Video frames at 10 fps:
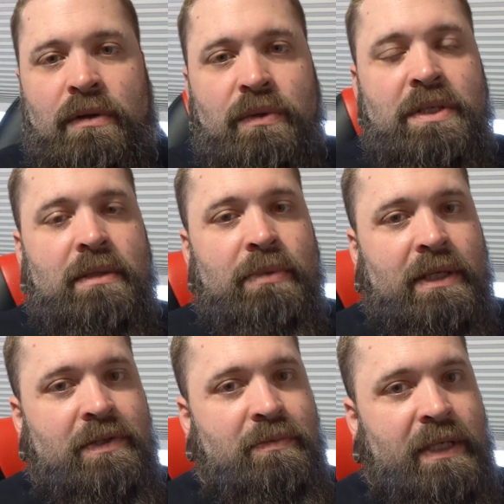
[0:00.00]
losing
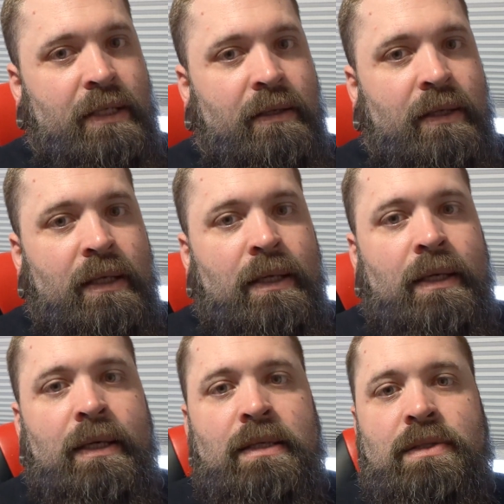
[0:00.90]
bar speed.
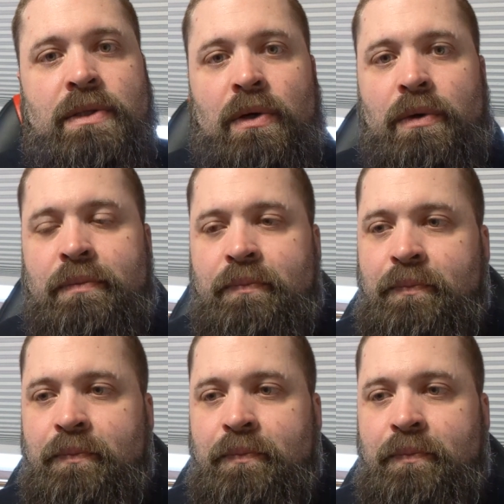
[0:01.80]
So,